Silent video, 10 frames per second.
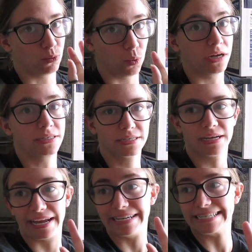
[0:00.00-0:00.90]
want
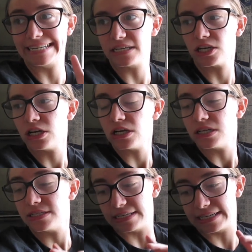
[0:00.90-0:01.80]
and need
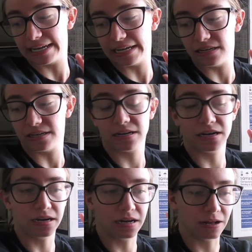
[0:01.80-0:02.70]
to get
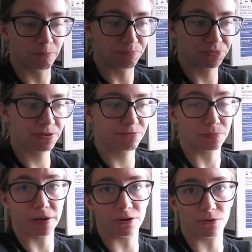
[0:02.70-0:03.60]
for
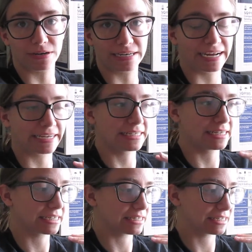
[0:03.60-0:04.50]
better
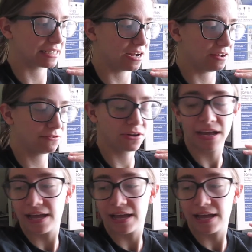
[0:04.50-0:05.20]
organizing and stuff.